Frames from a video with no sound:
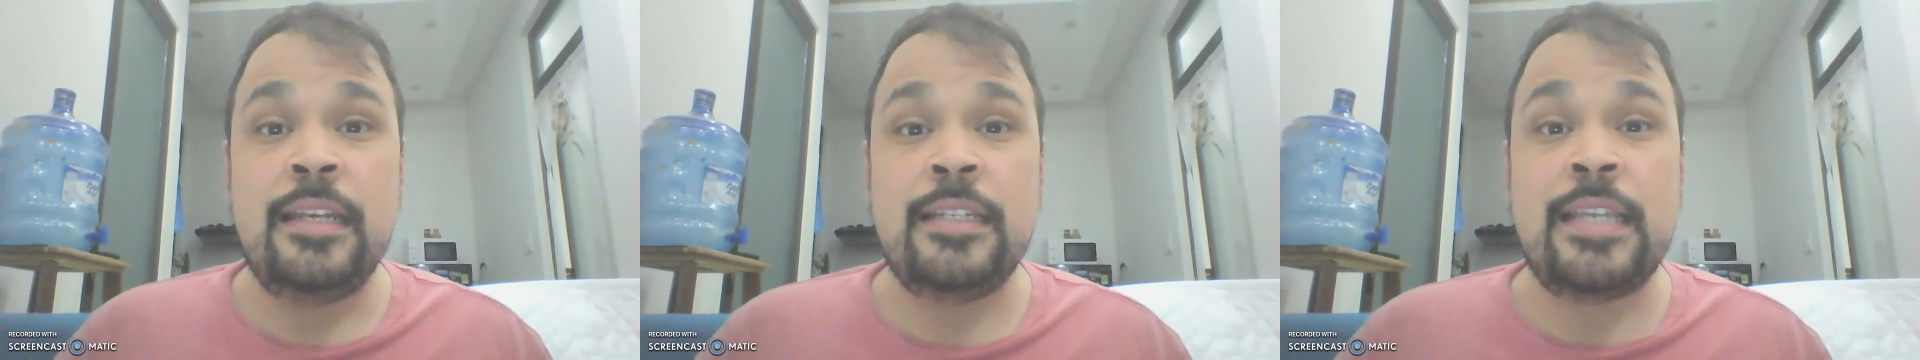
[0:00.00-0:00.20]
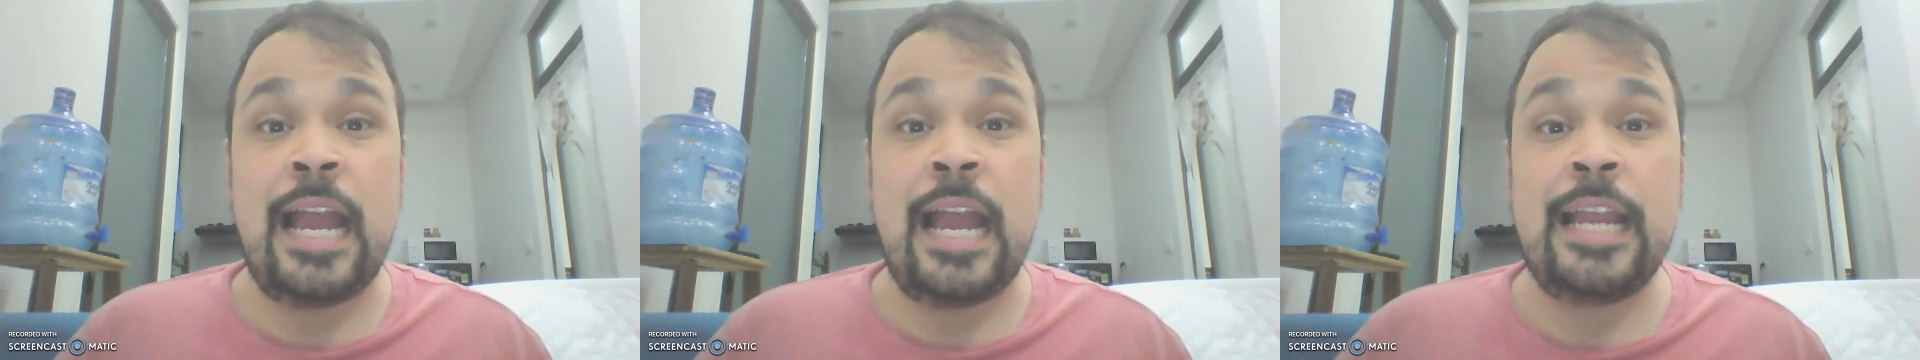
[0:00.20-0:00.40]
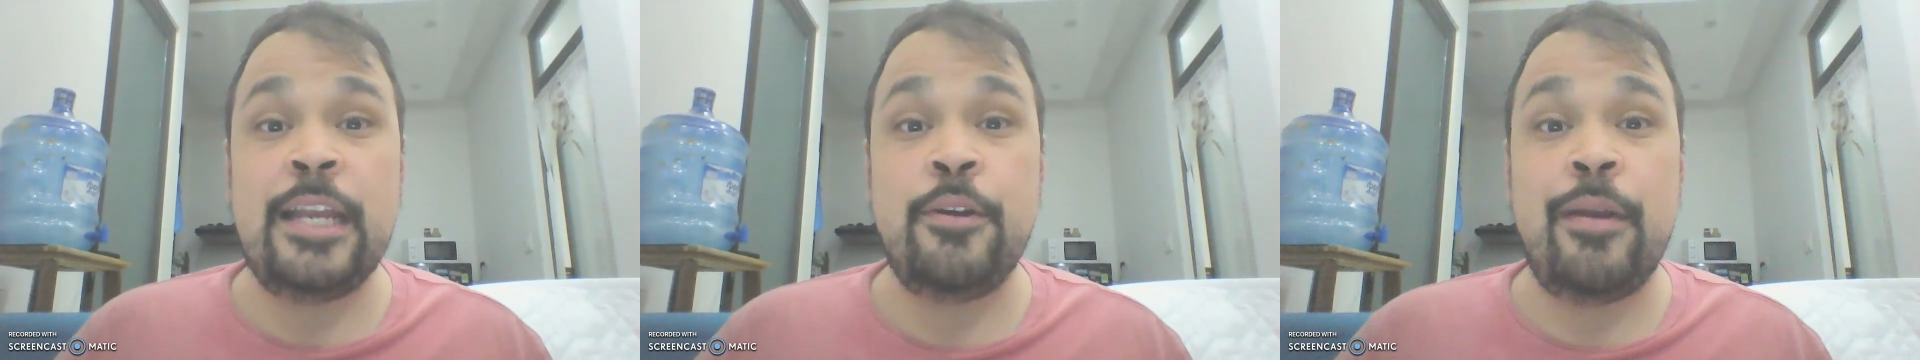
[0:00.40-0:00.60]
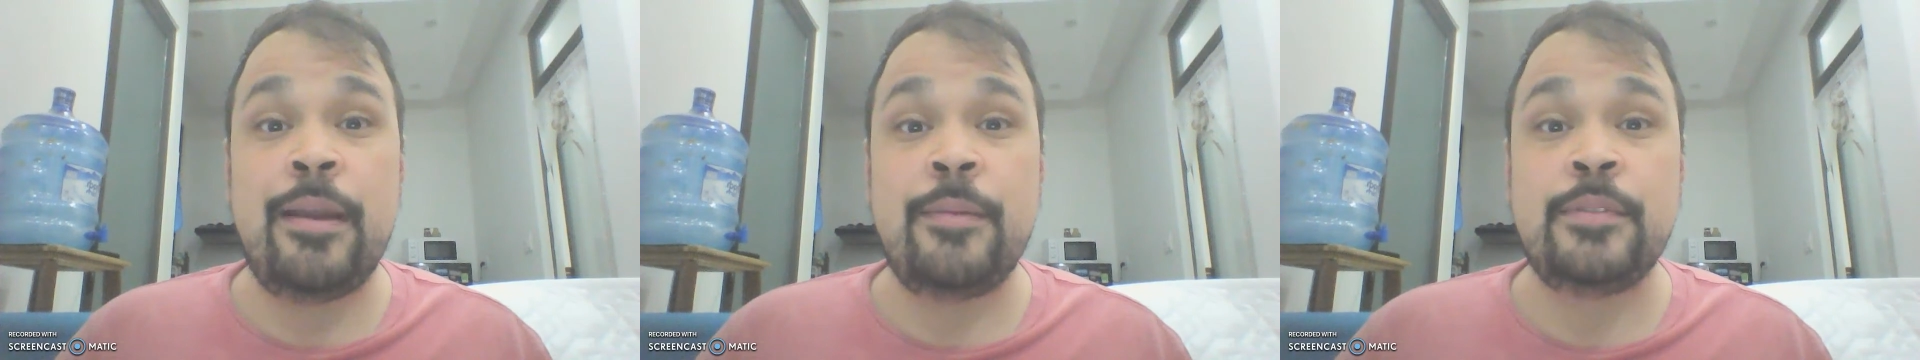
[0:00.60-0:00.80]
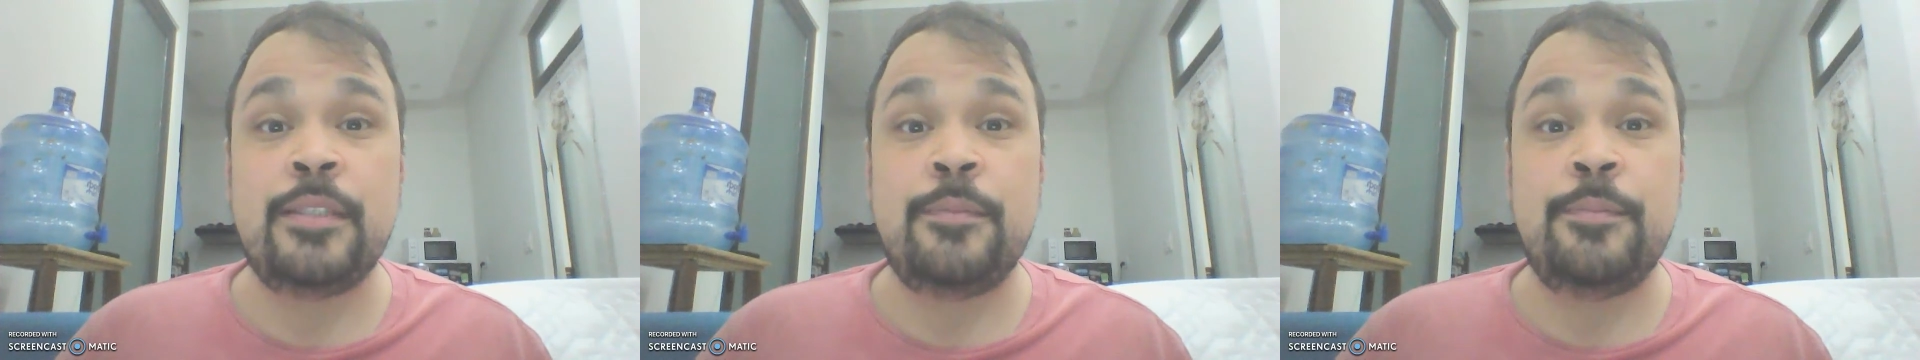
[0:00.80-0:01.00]

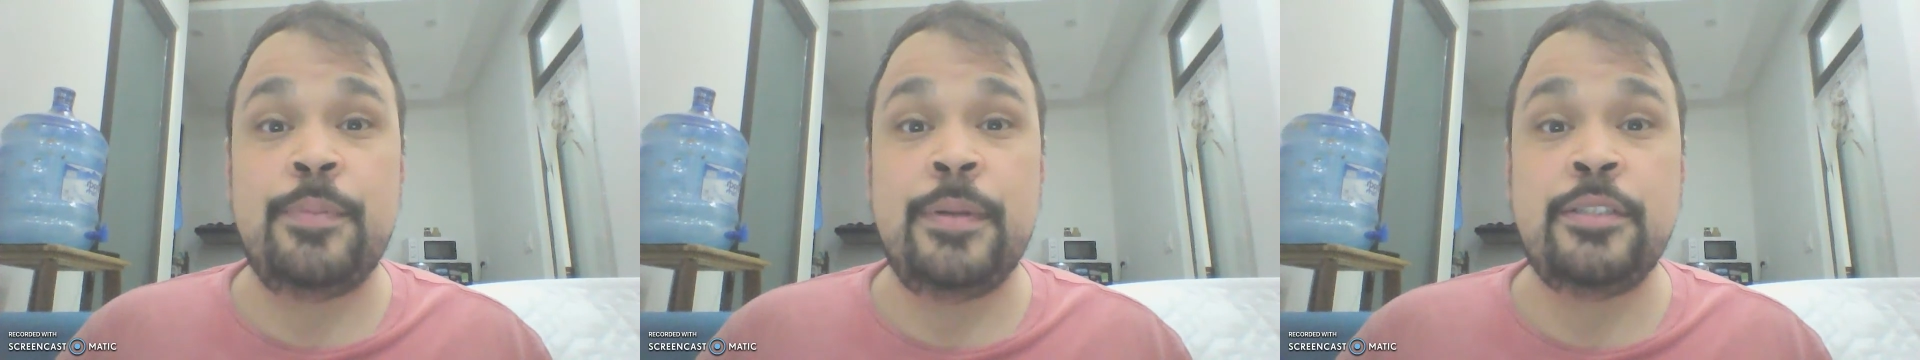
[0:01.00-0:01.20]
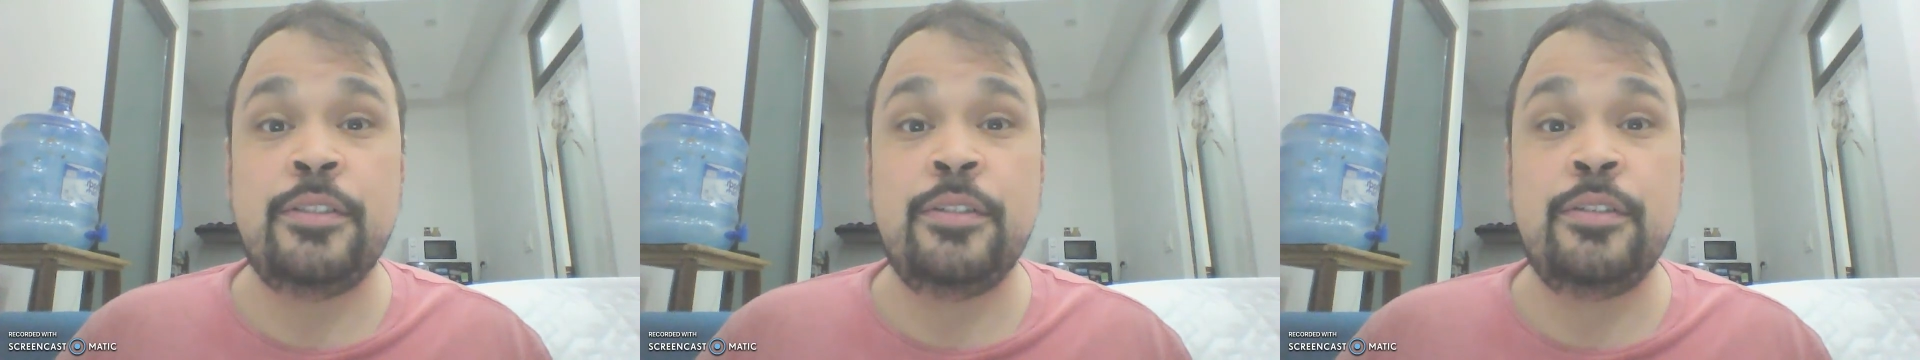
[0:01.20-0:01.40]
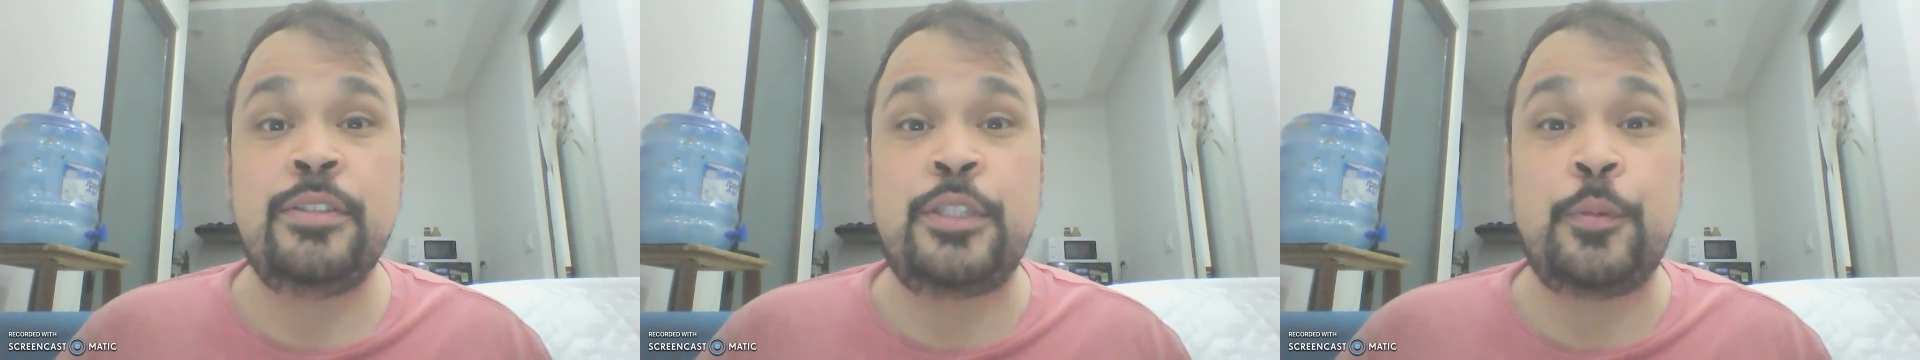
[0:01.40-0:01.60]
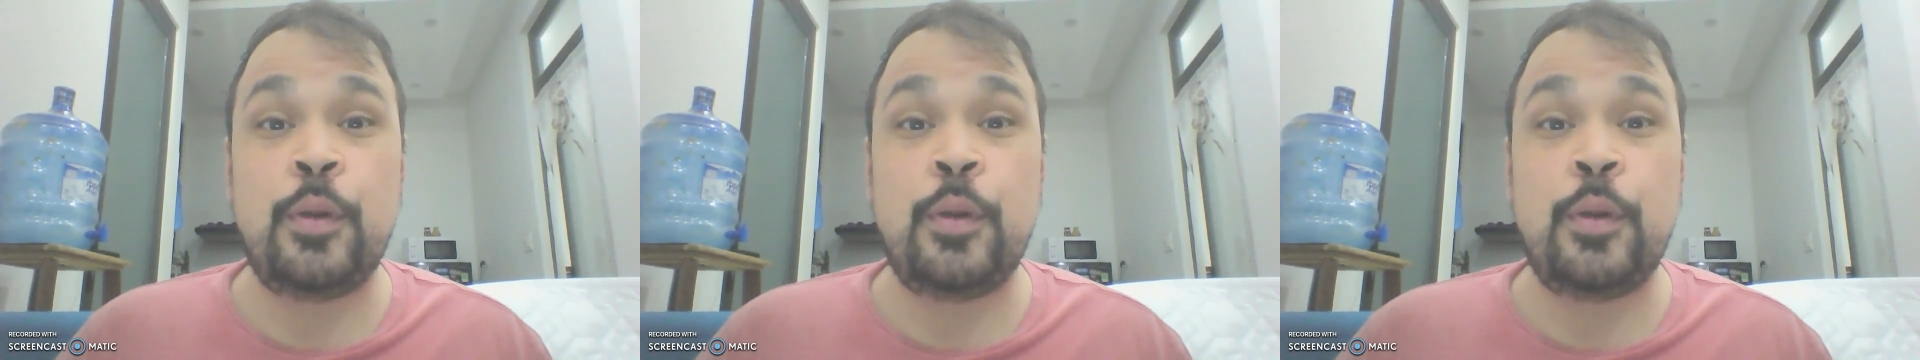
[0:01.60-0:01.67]
diagrams, and pictures that